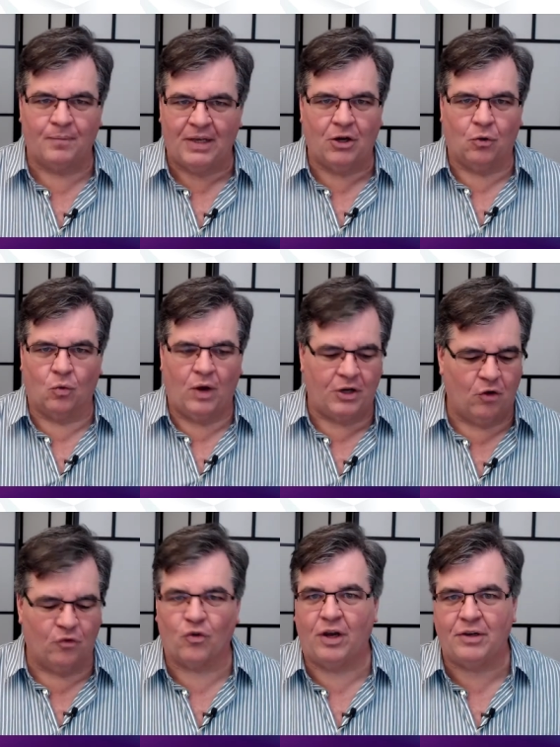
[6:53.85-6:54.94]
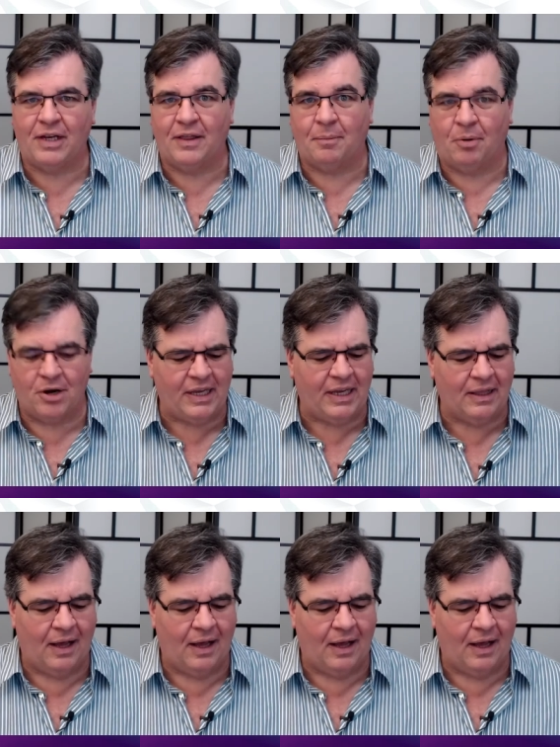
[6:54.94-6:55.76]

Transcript: you know, run over it in the parking